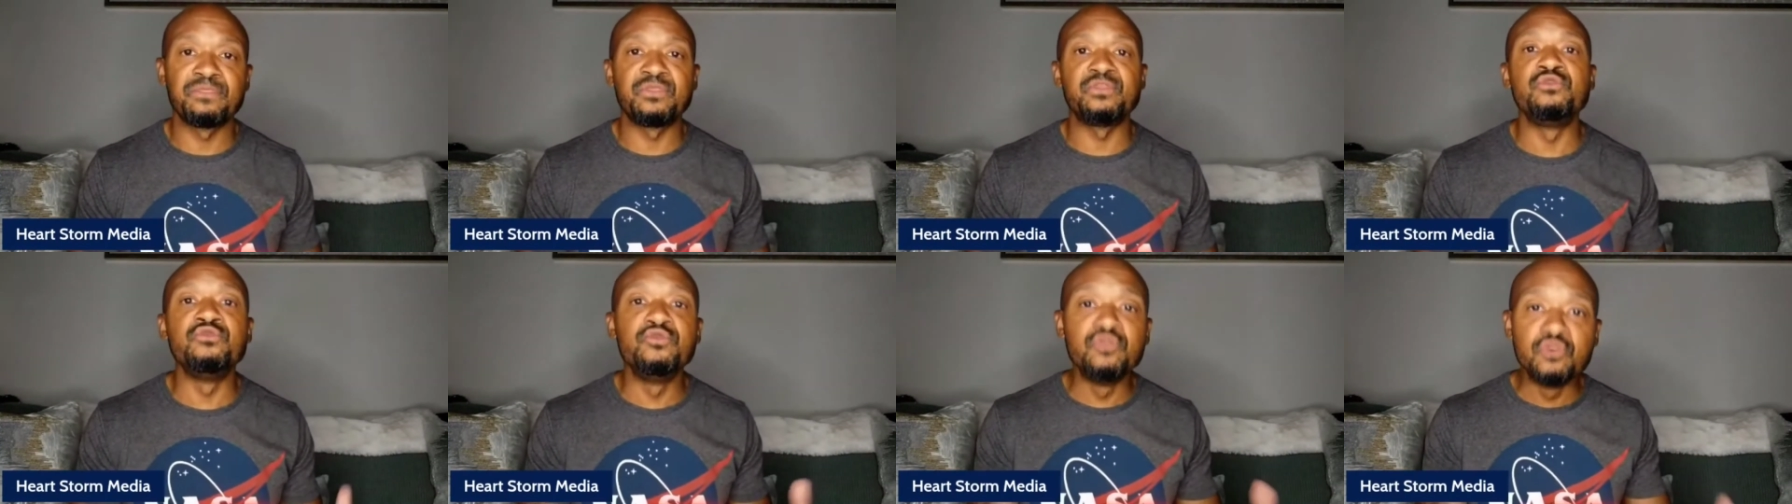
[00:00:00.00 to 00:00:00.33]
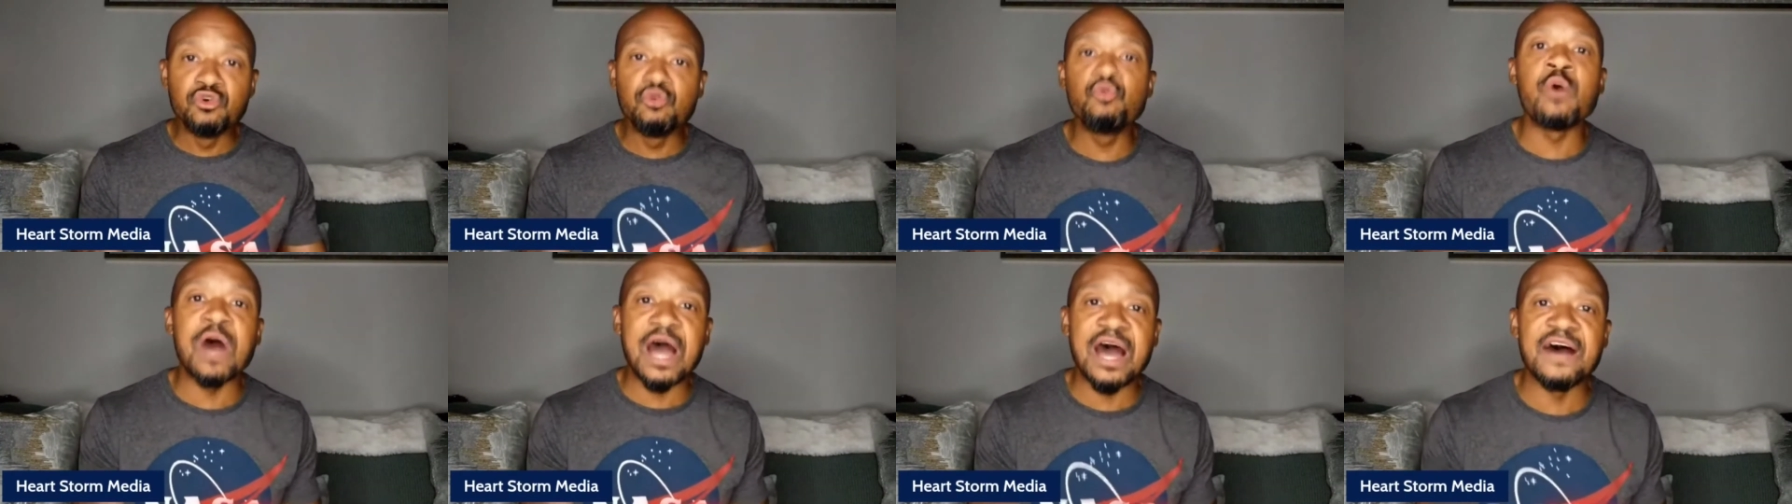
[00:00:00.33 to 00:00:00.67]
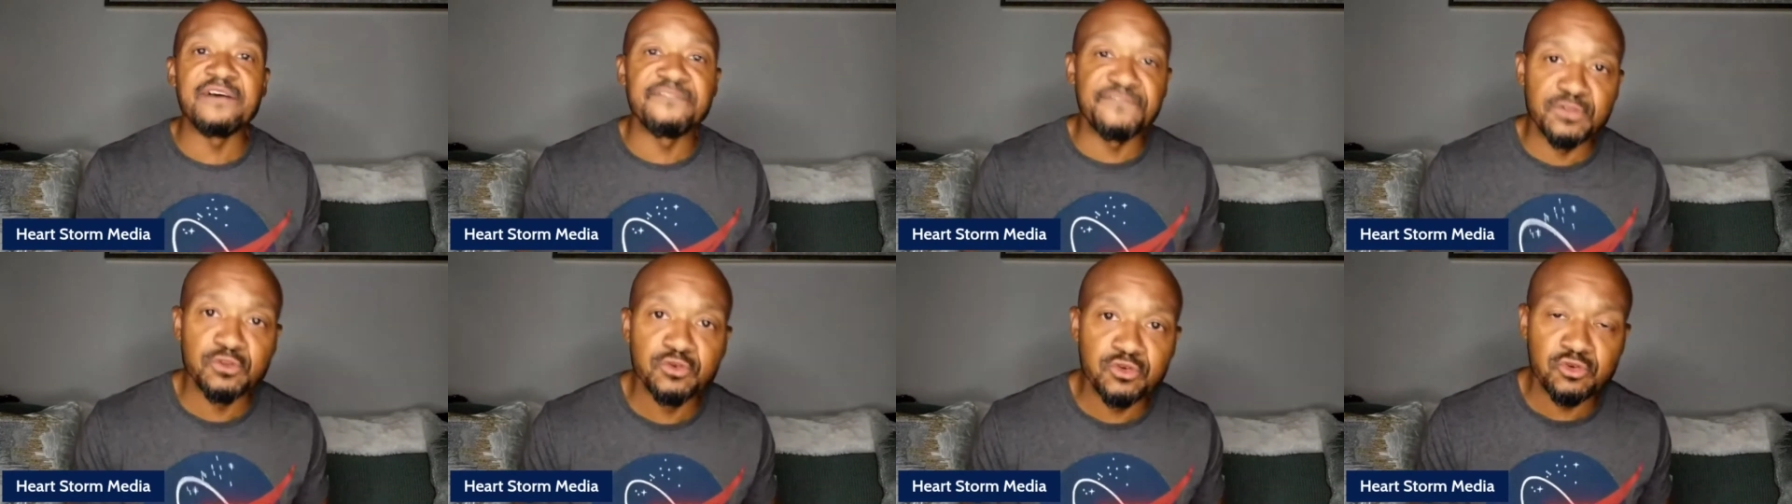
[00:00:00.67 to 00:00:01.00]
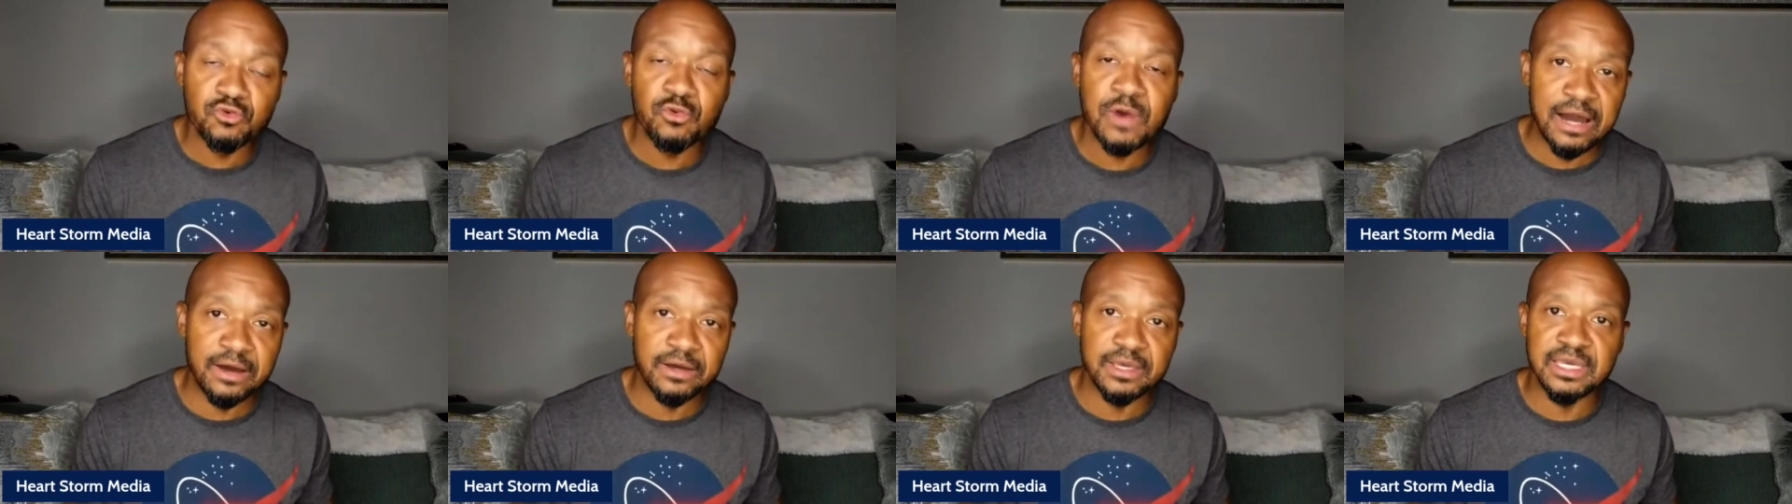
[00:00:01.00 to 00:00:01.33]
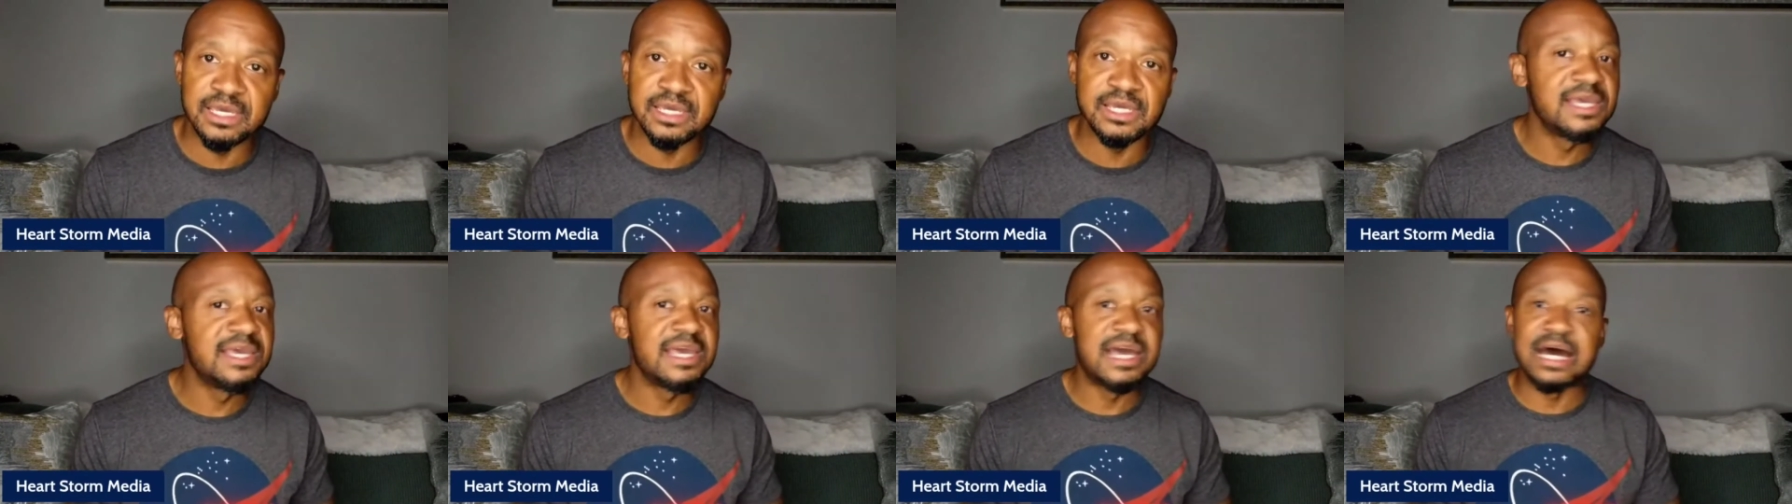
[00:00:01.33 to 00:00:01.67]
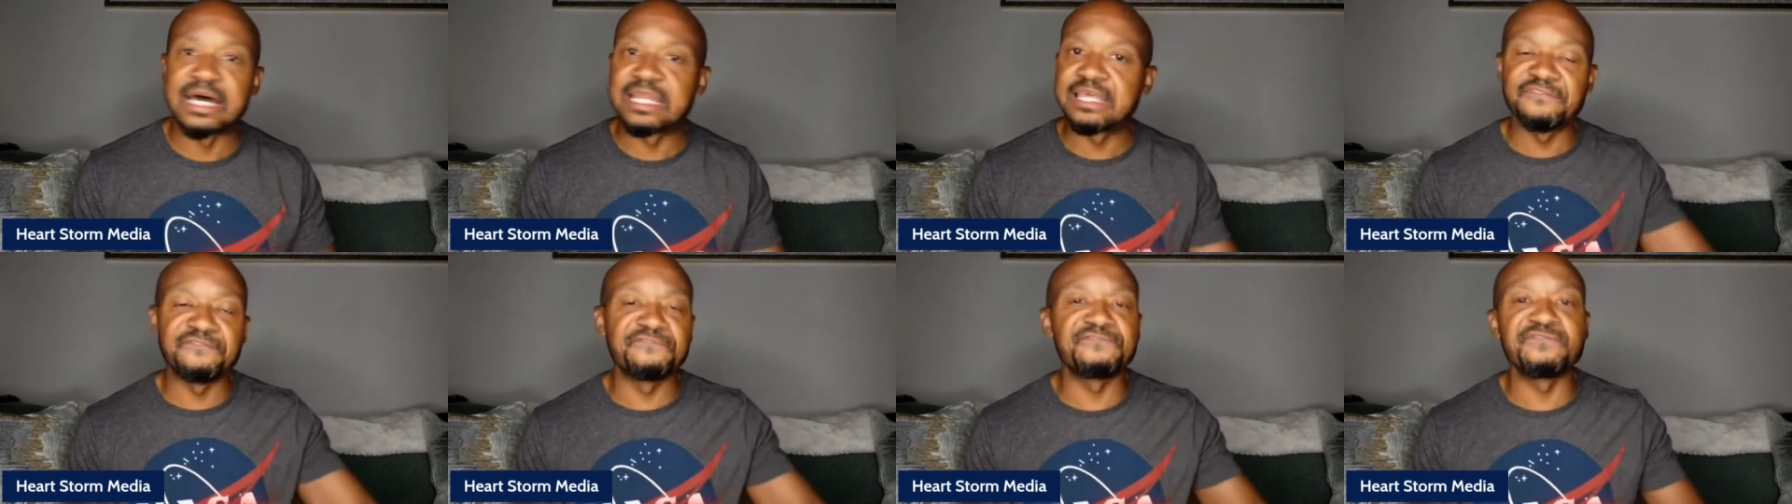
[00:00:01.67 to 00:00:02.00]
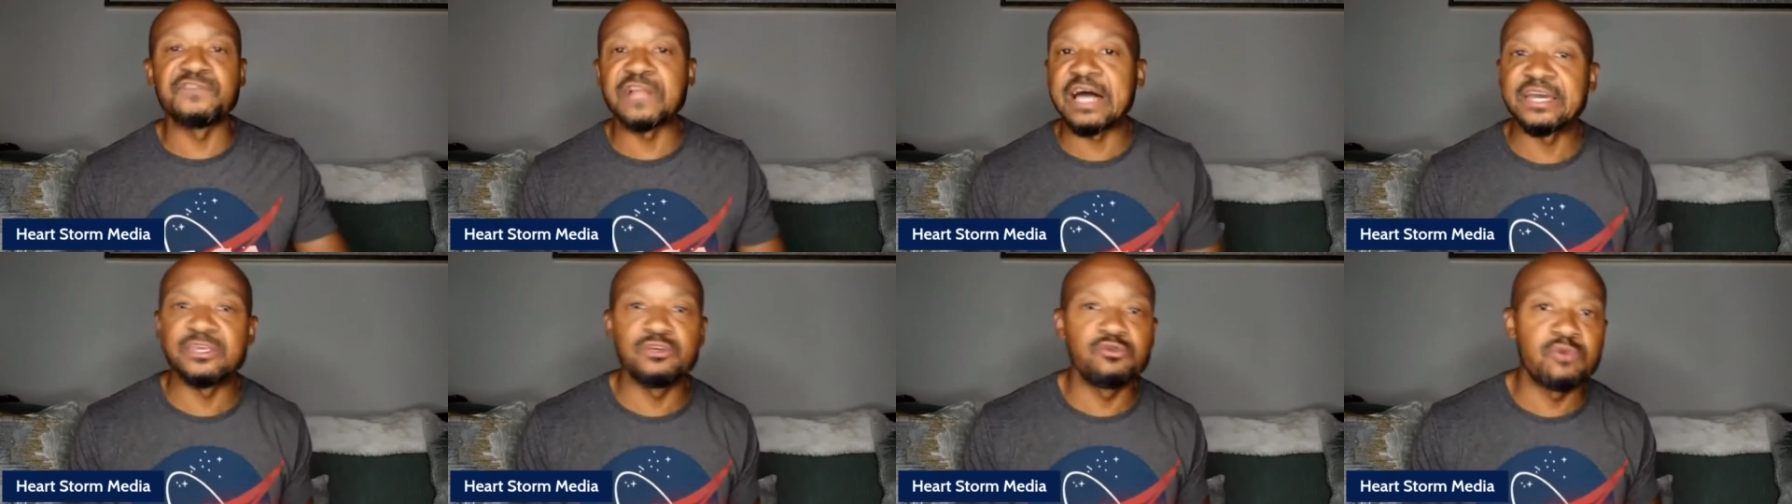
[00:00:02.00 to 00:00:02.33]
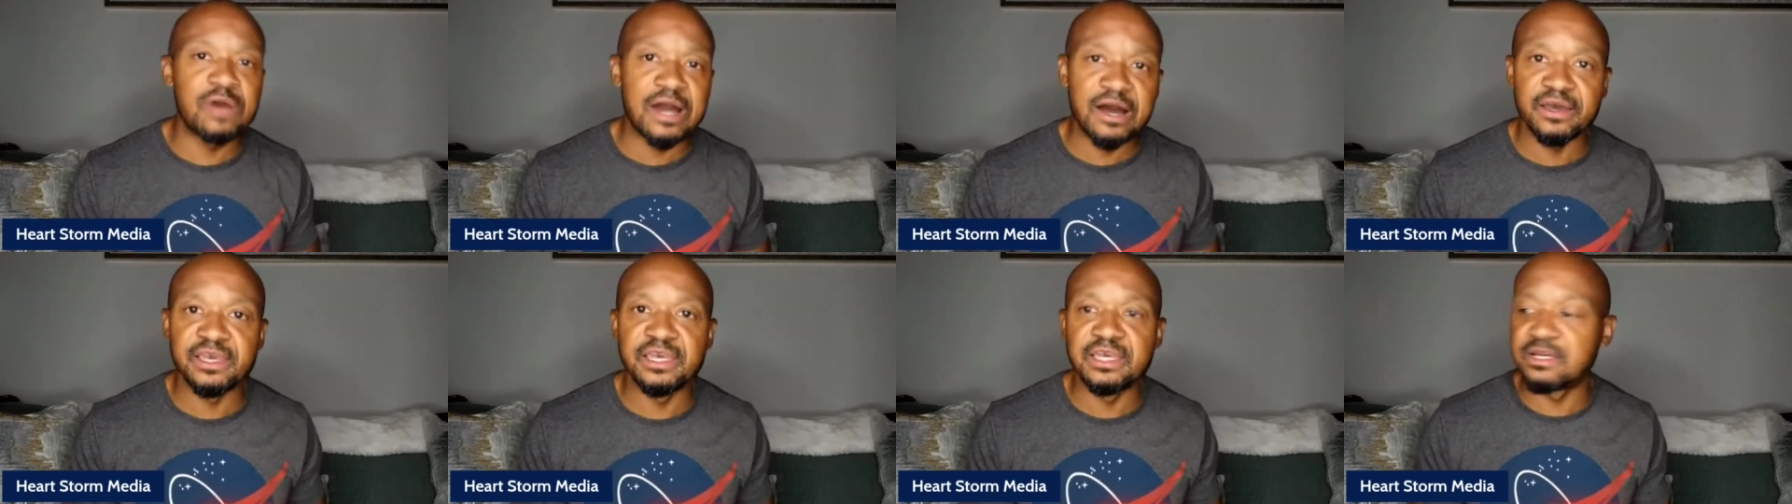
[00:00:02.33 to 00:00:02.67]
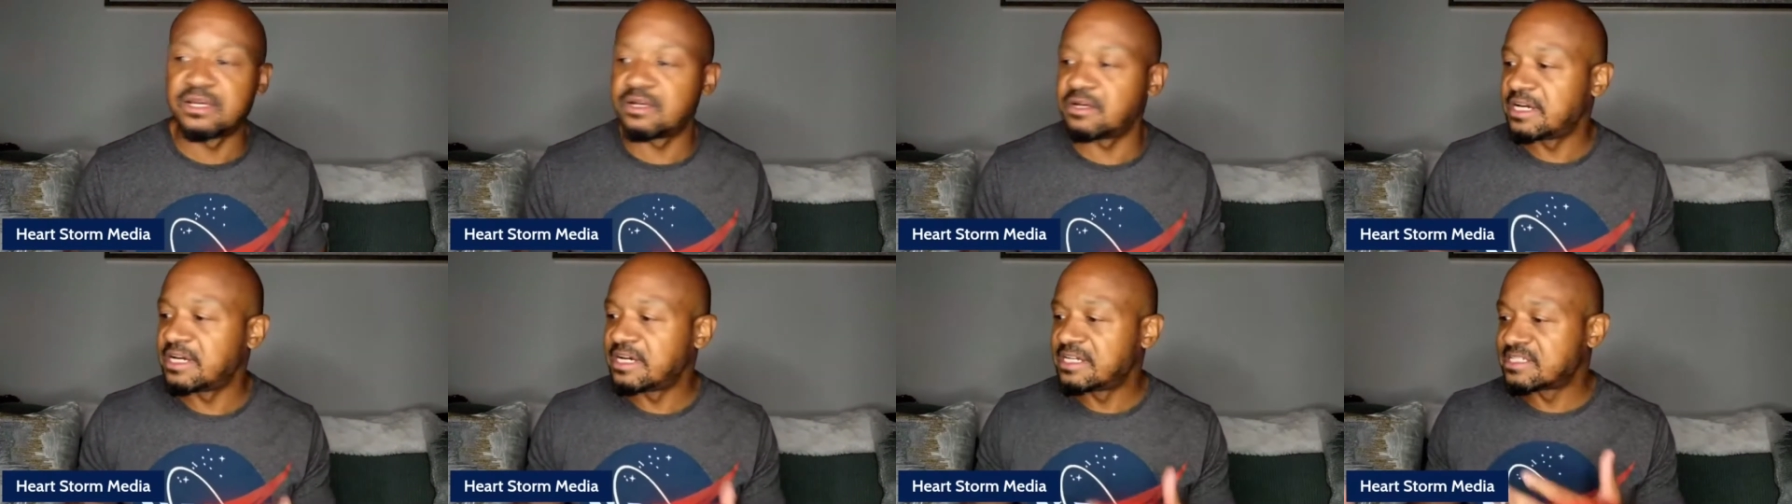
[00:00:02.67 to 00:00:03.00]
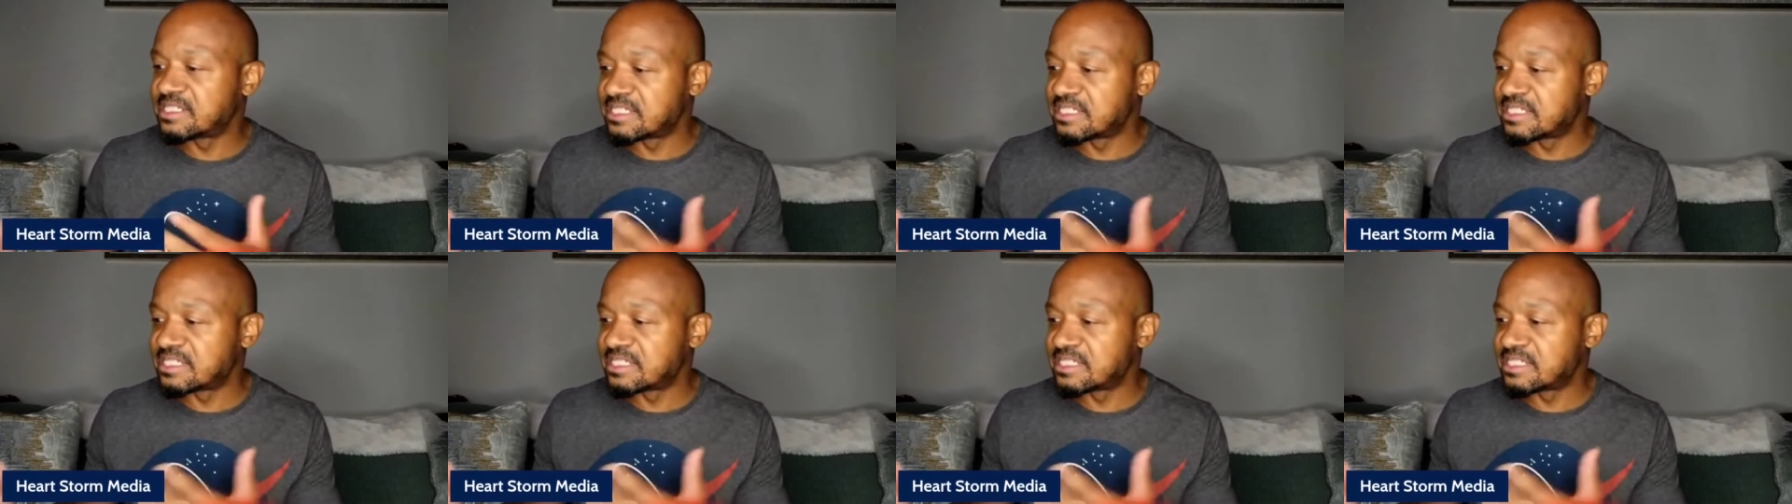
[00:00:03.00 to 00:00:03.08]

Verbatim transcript: You knew why I flew you out here. I didn't fly you out here